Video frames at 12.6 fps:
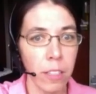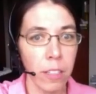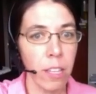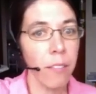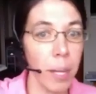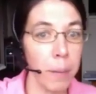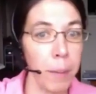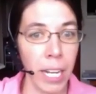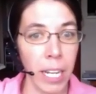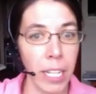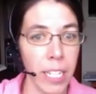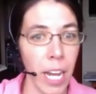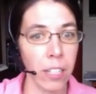He's having a
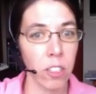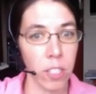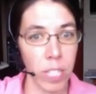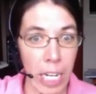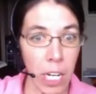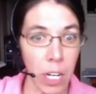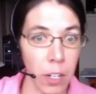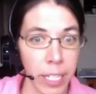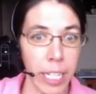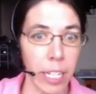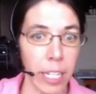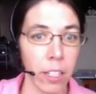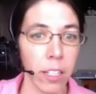panic attack
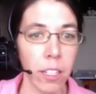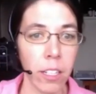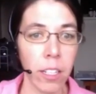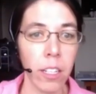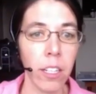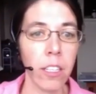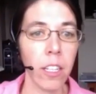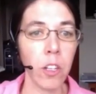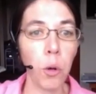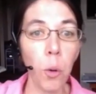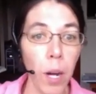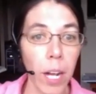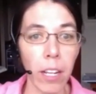hearing the
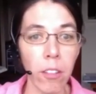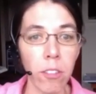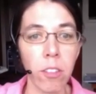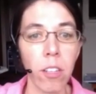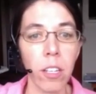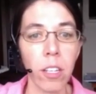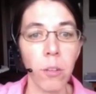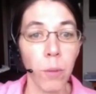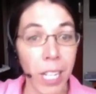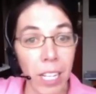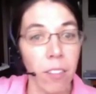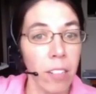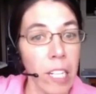noise
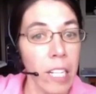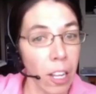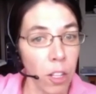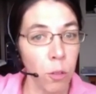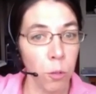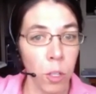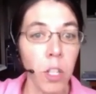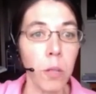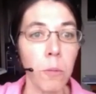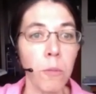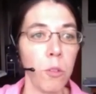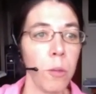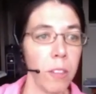when he's in another room.
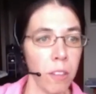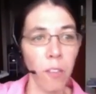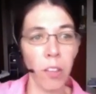So he's